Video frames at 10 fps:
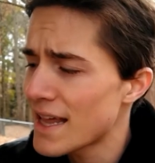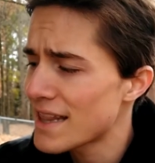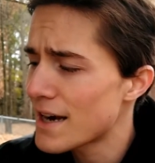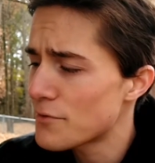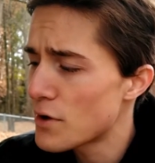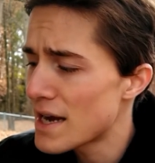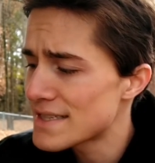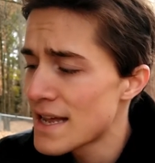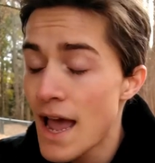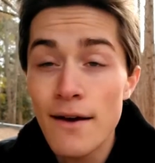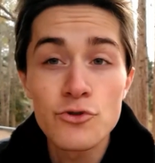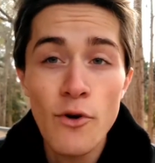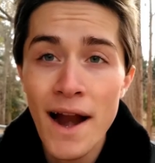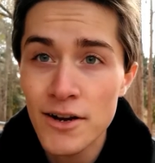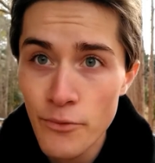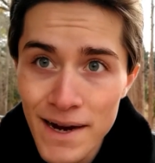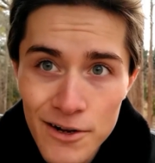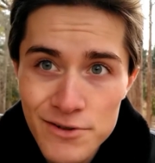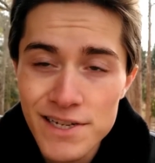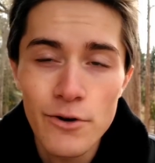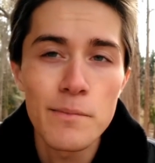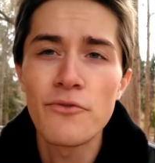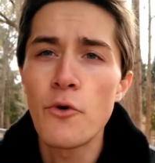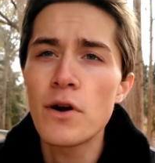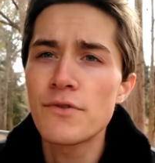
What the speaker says: like that if you guys have tried an oregano cigarette before,